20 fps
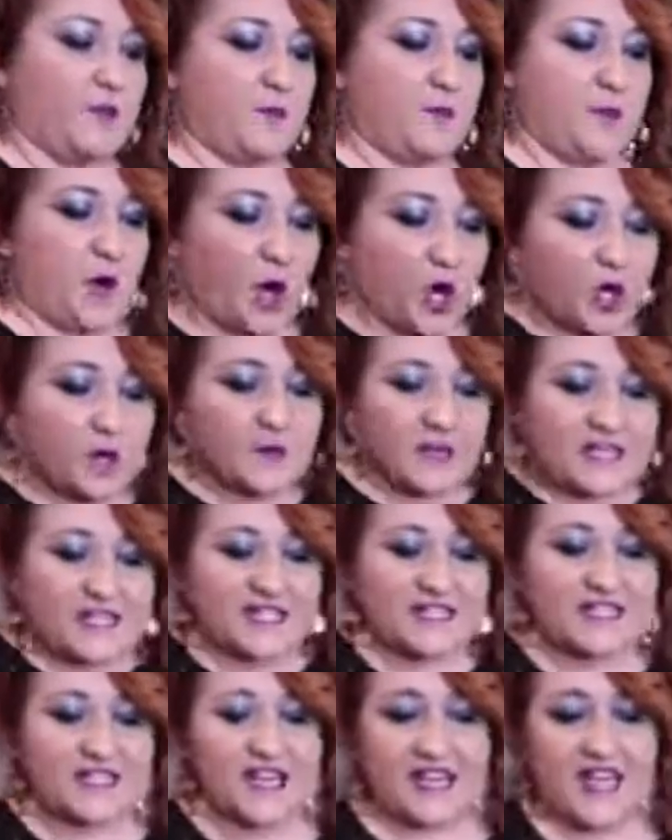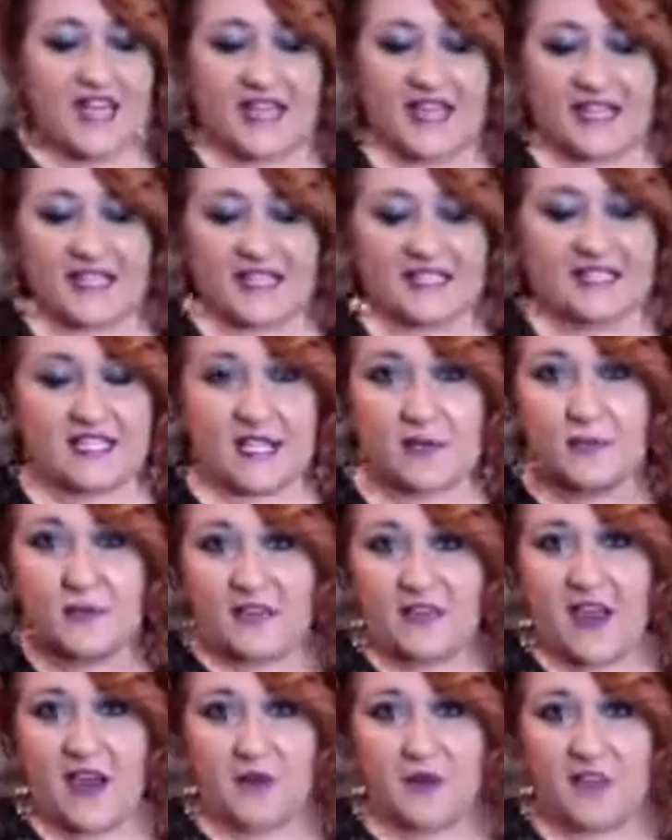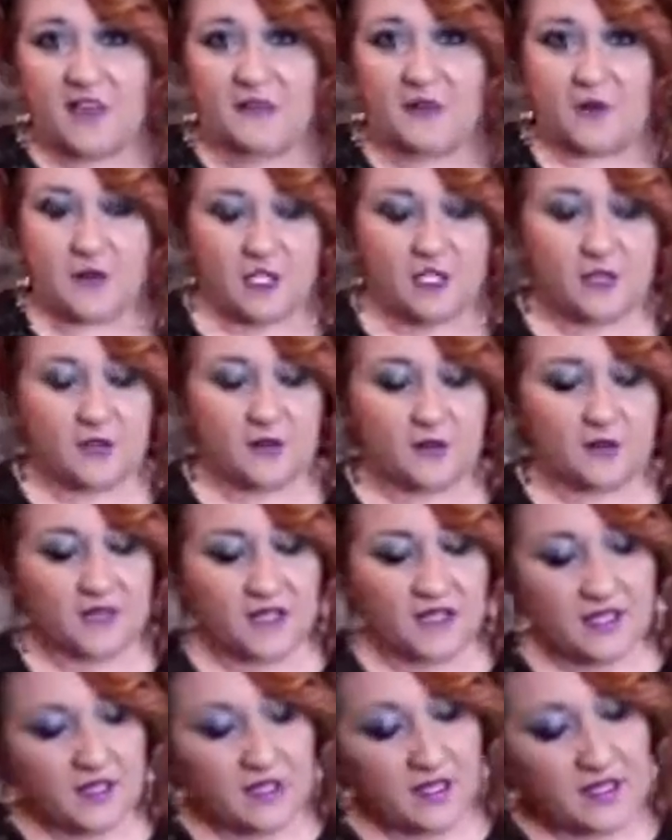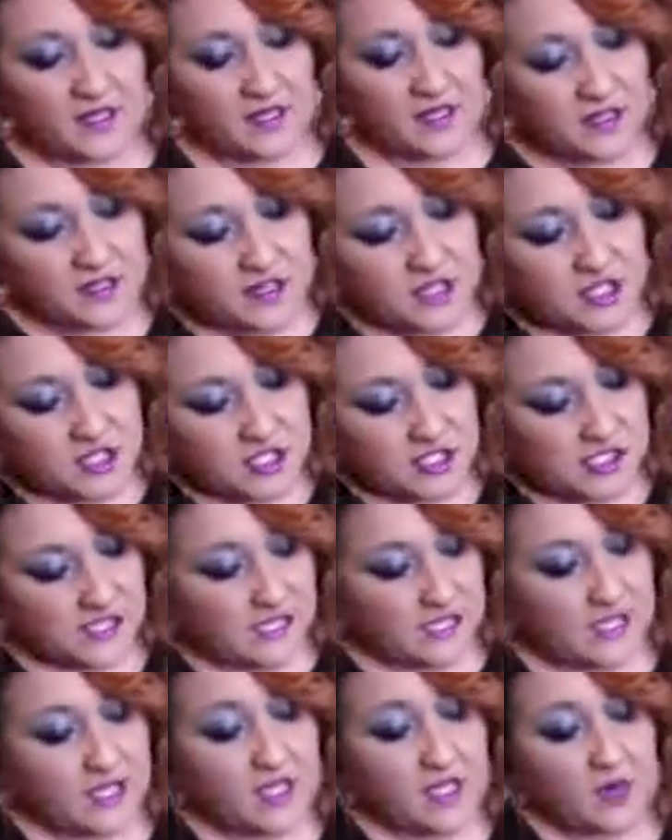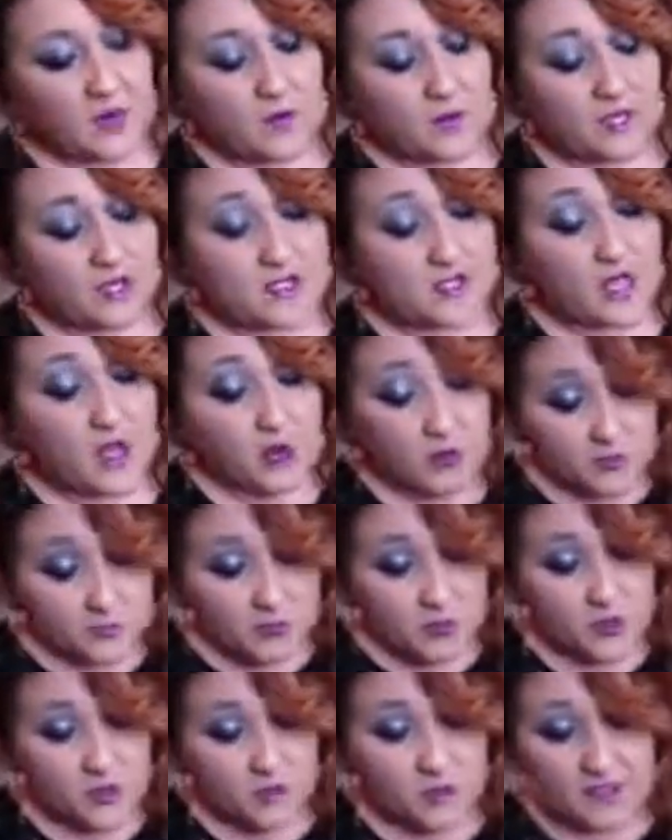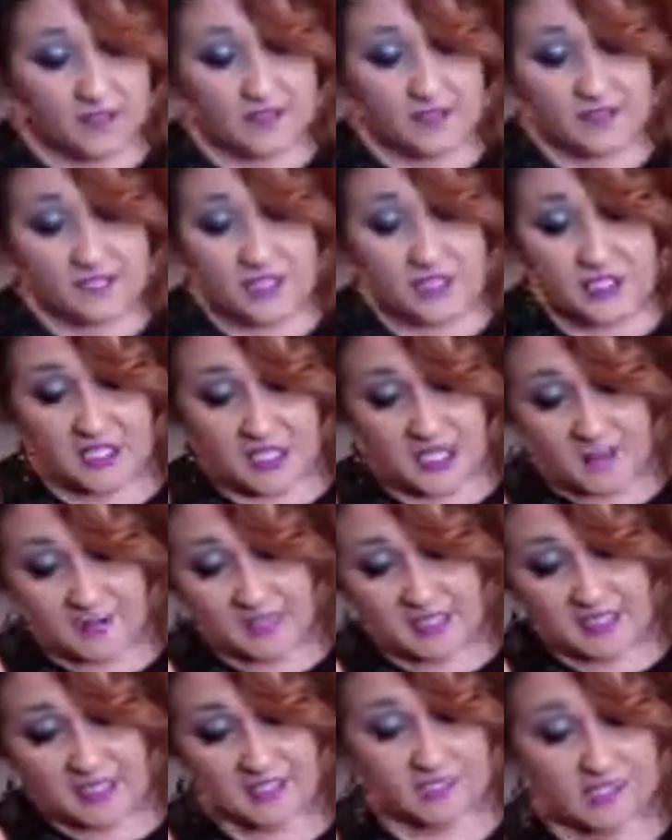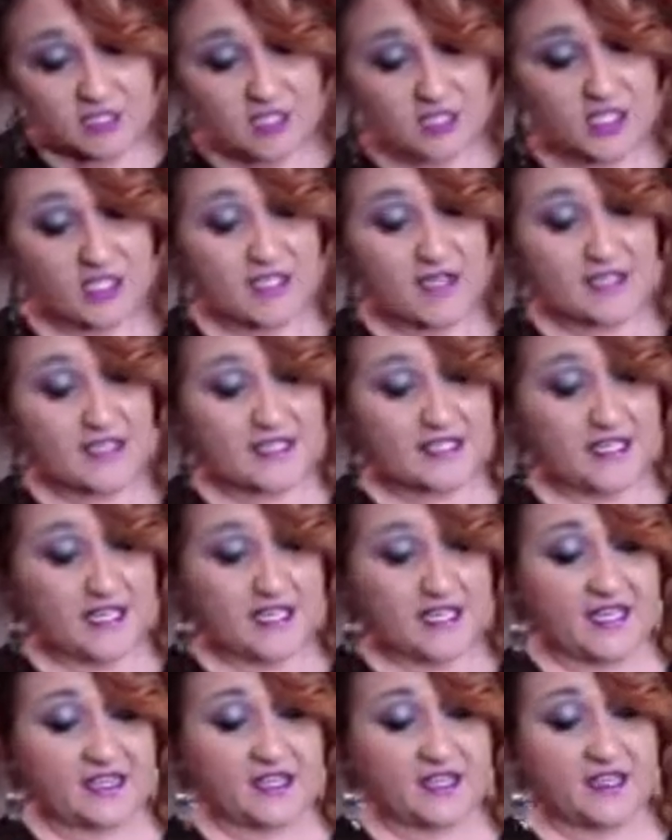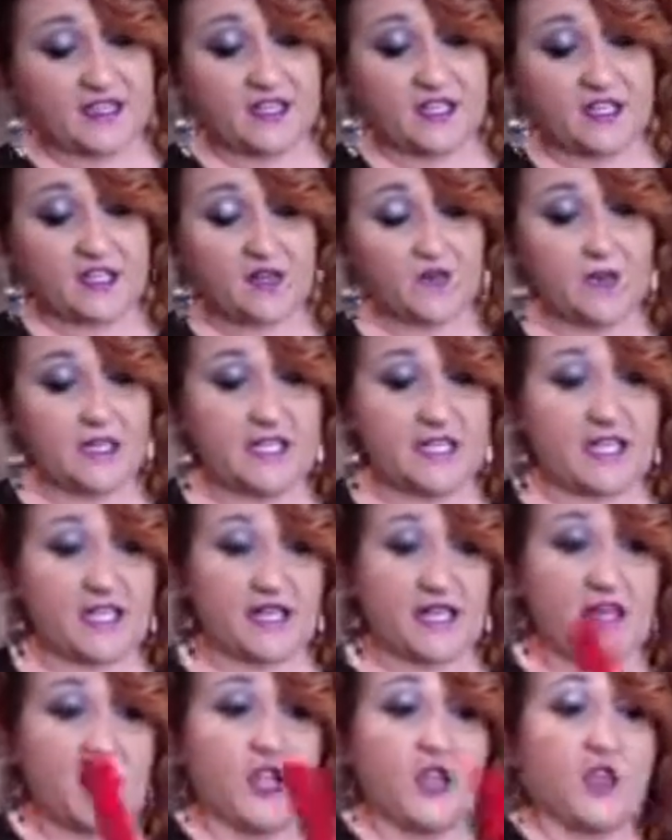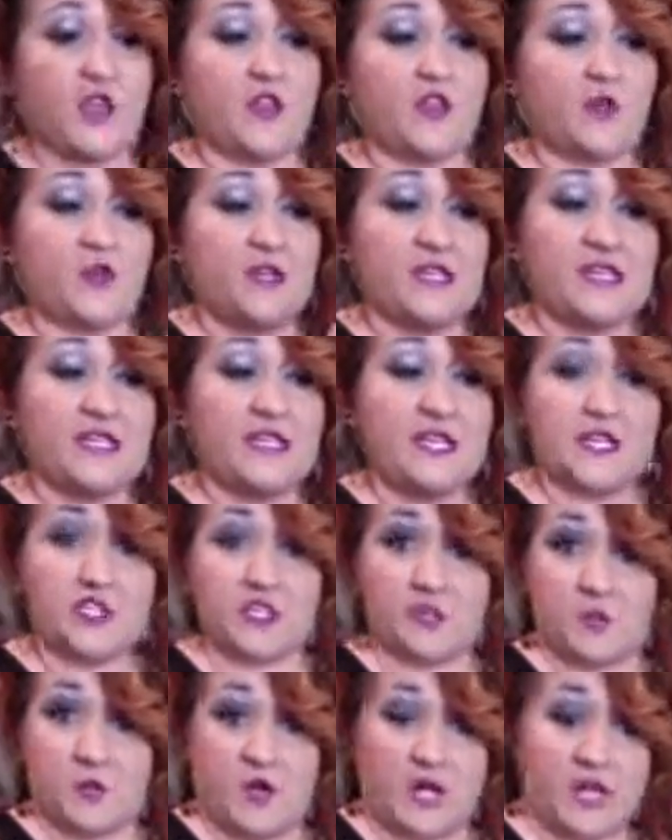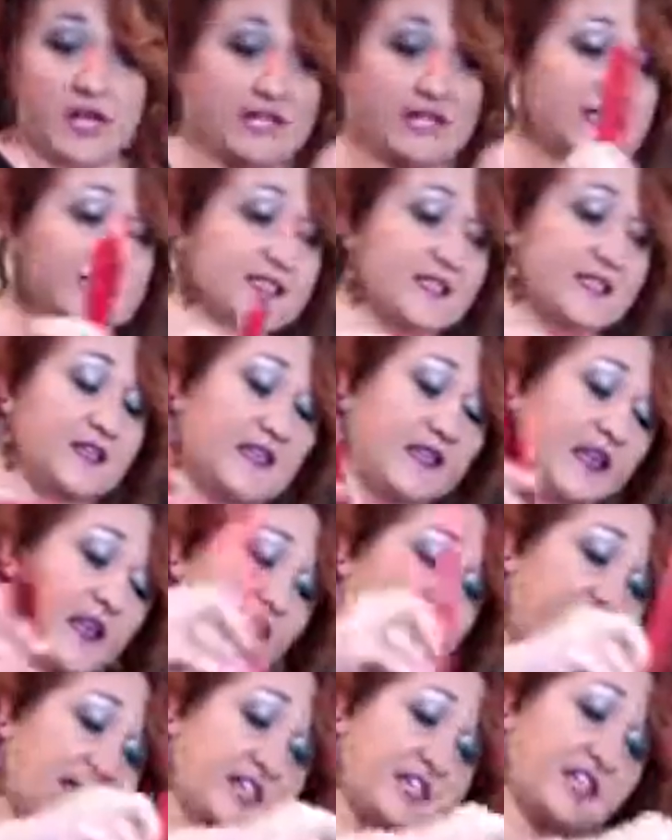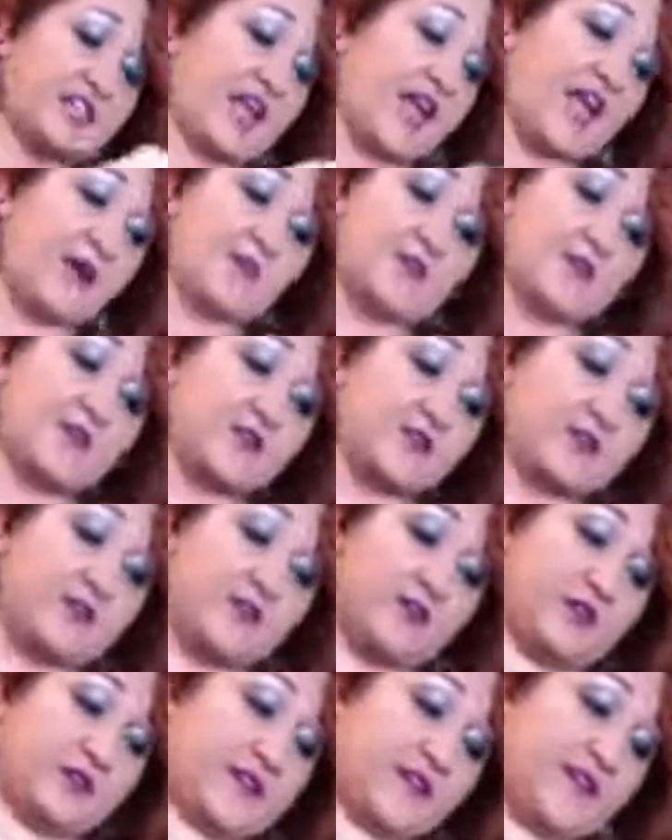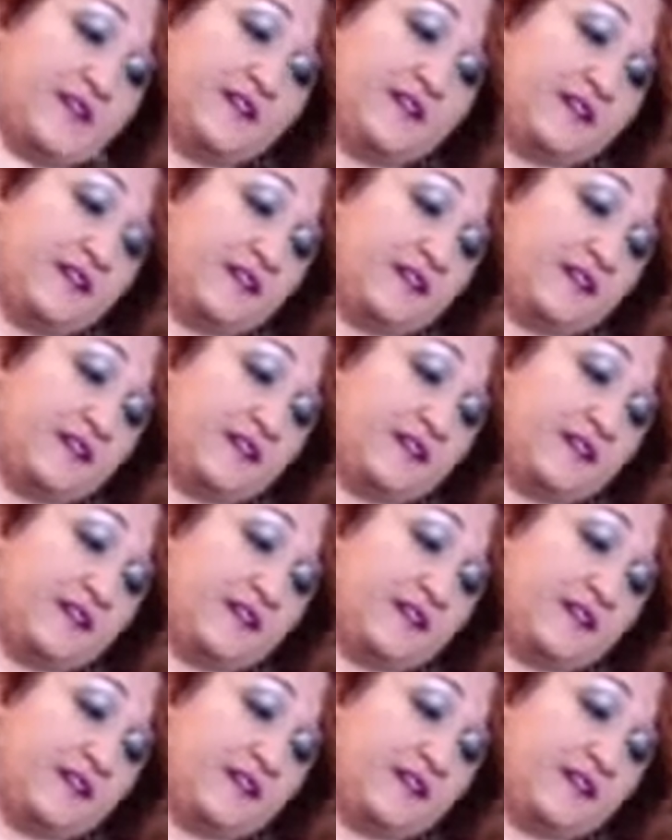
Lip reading: perm it and keep it that way for you. She was overjoyed. She come in, she got it done. We done 3 Dutch braids, and she absolutely